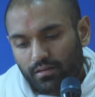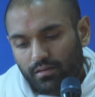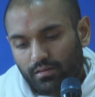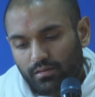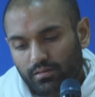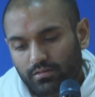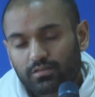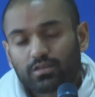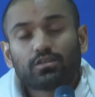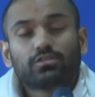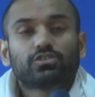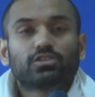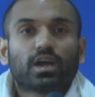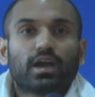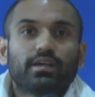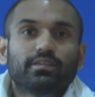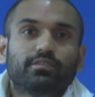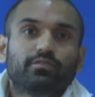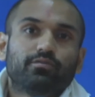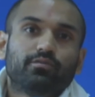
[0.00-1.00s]
such
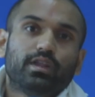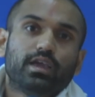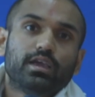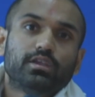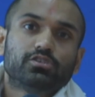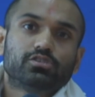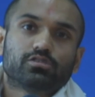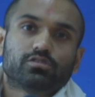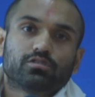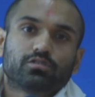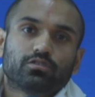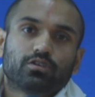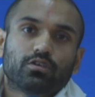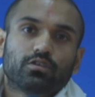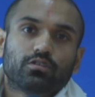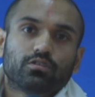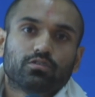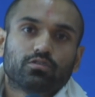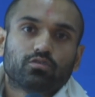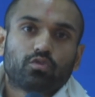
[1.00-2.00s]
kinds of natures
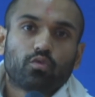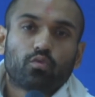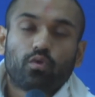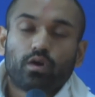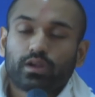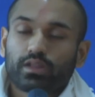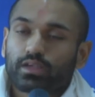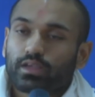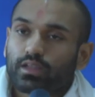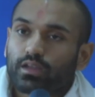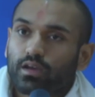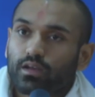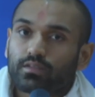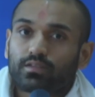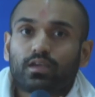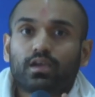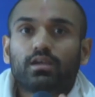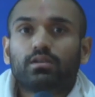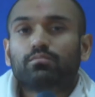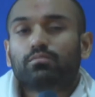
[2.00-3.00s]
so one can
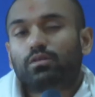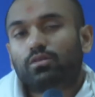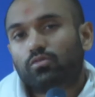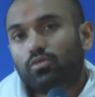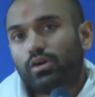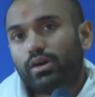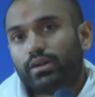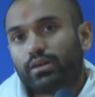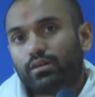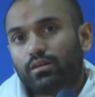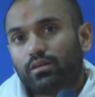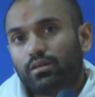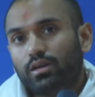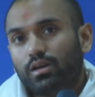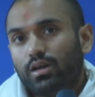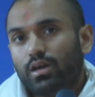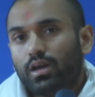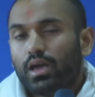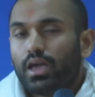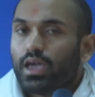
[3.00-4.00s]
attain Bhagwan.
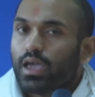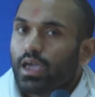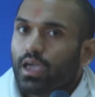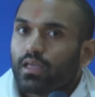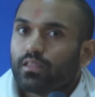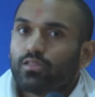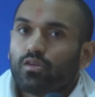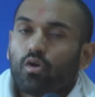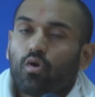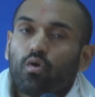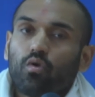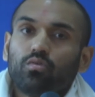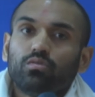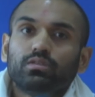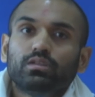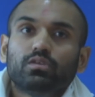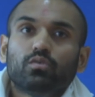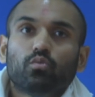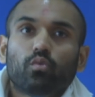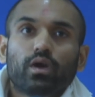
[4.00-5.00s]
And the
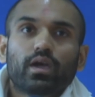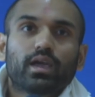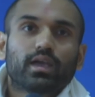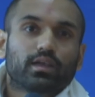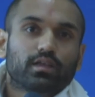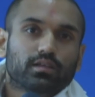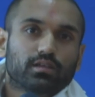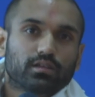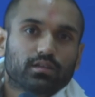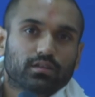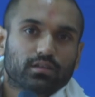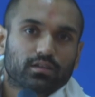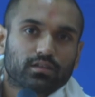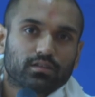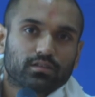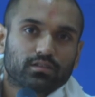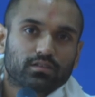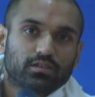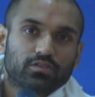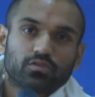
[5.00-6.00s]
only way
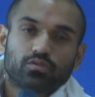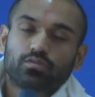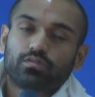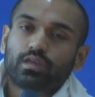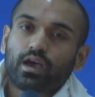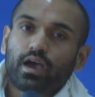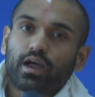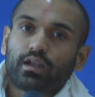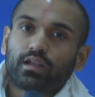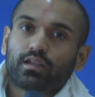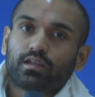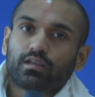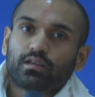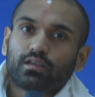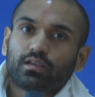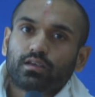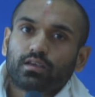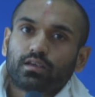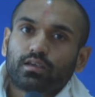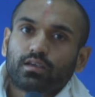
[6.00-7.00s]
to do that
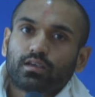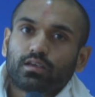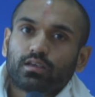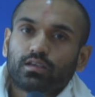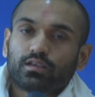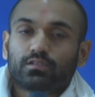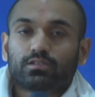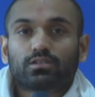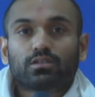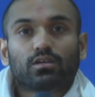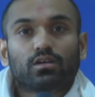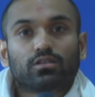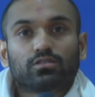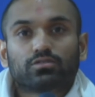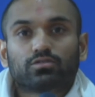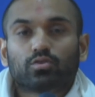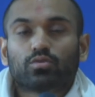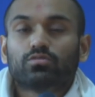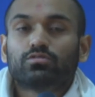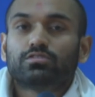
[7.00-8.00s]
is to
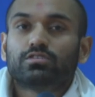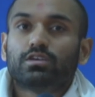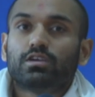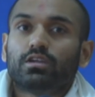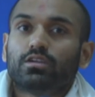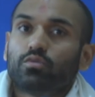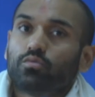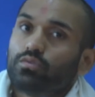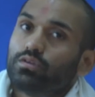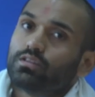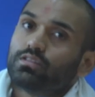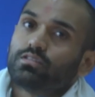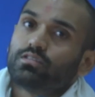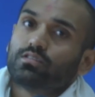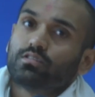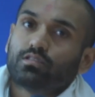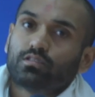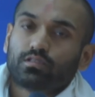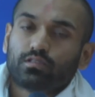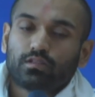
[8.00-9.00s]
associate with
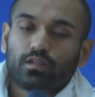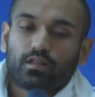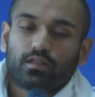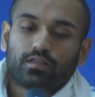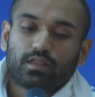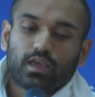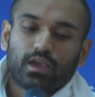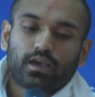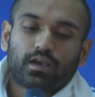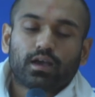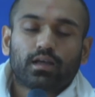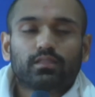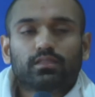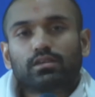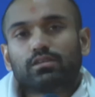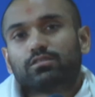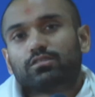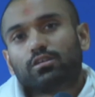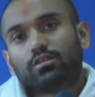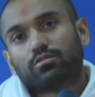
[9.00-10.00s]
the
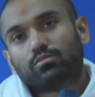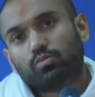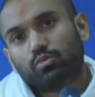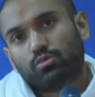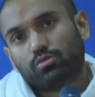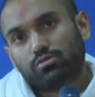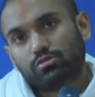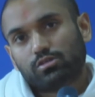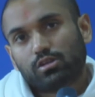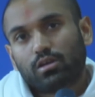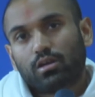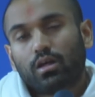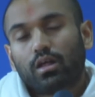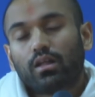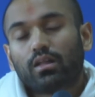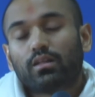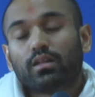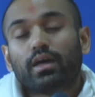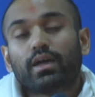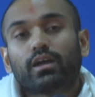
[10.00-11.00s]
Ekantik Satpurush,
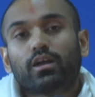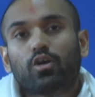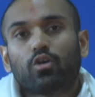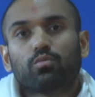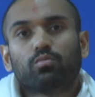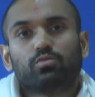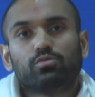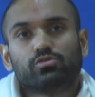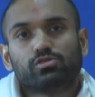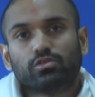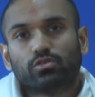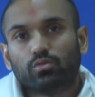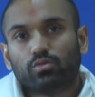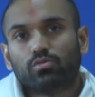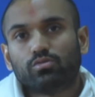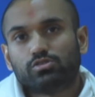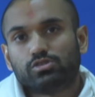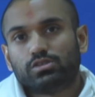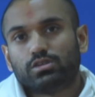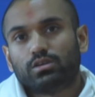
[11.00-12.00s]
like our Pujya
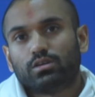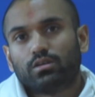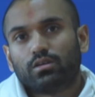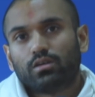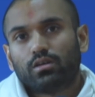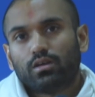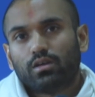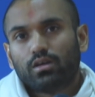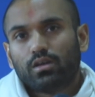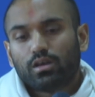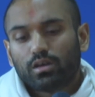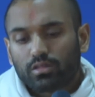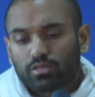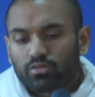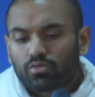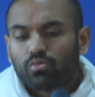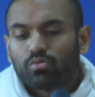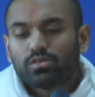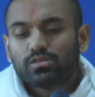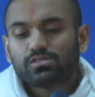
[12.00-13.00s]
Guruji.
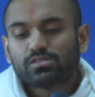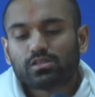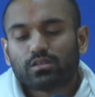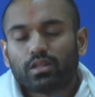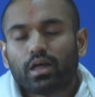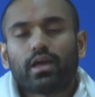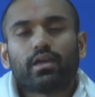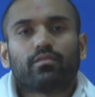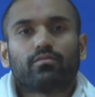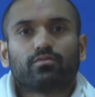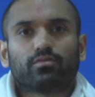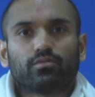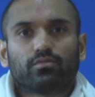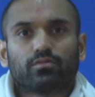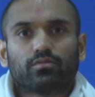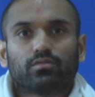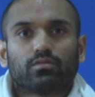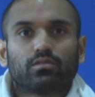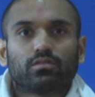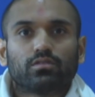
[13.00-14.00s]
Through his life,
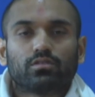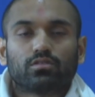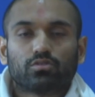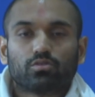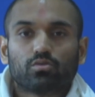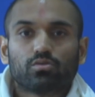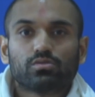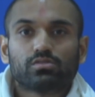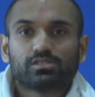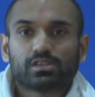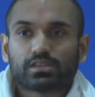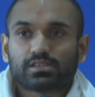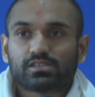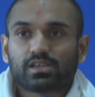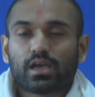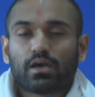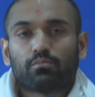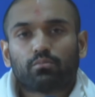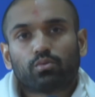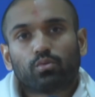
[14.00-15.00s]
through his
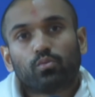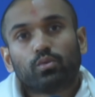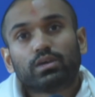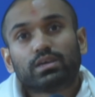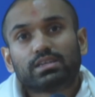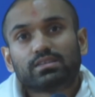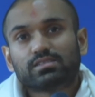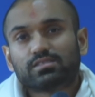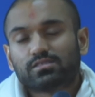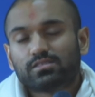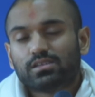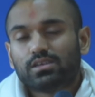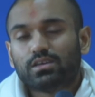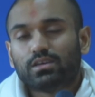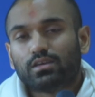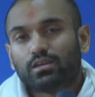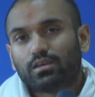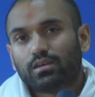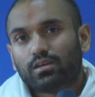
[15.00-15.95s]
example, we can see